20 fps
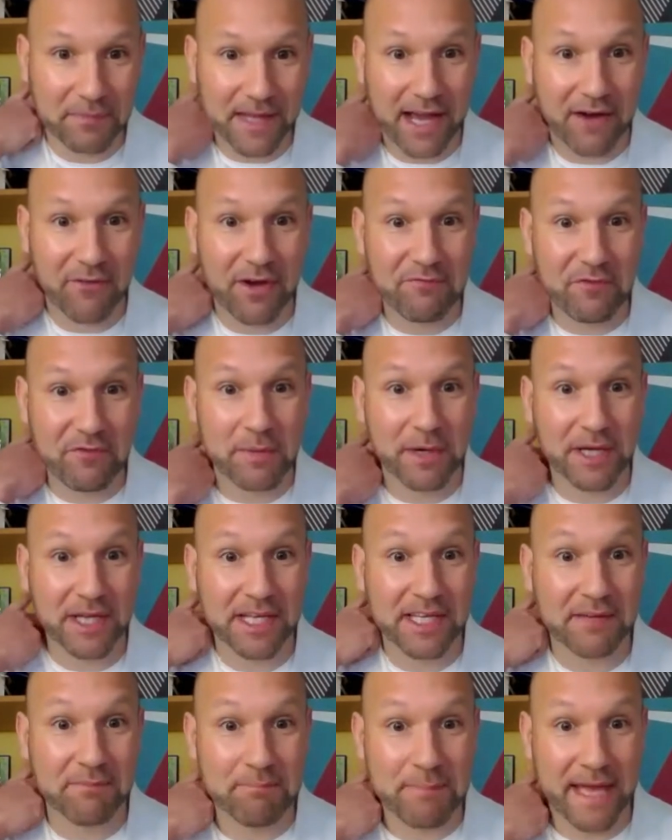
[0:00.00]
everybody
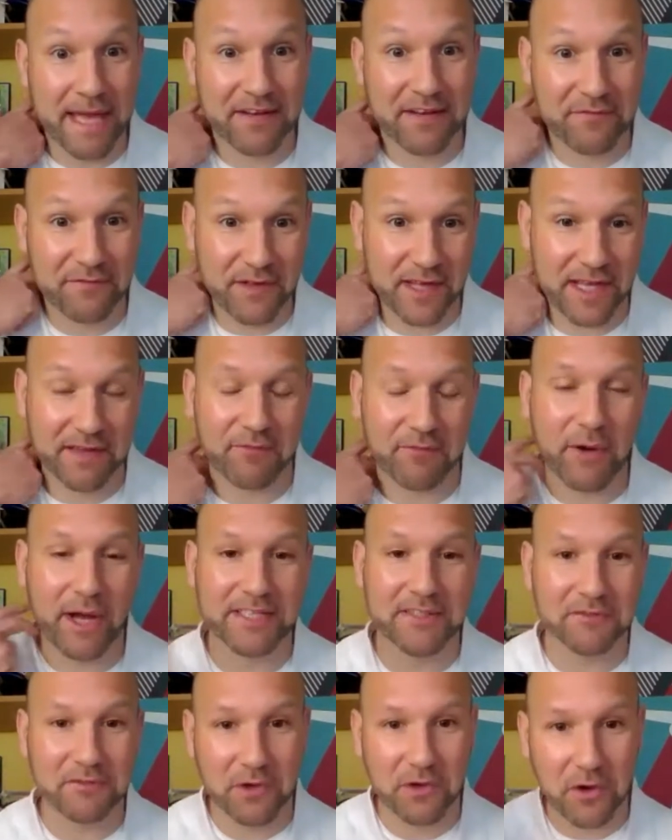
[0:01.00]
can benefit
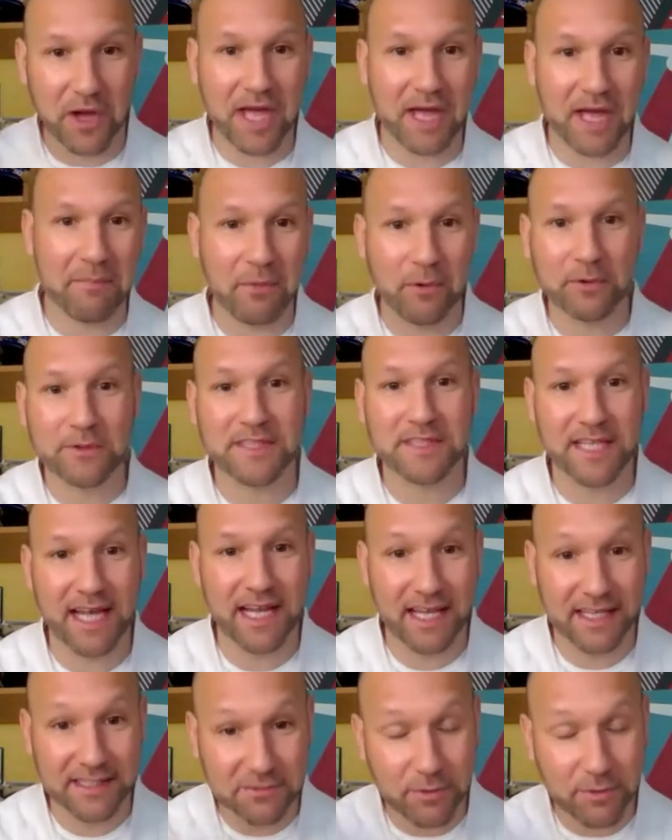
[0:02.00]
when you've got airports and
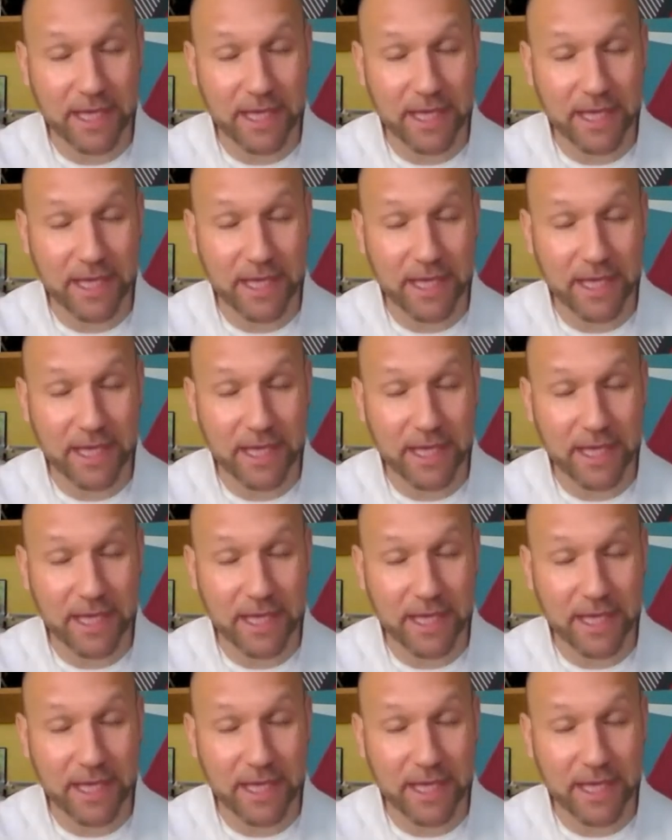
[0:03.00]
airlines.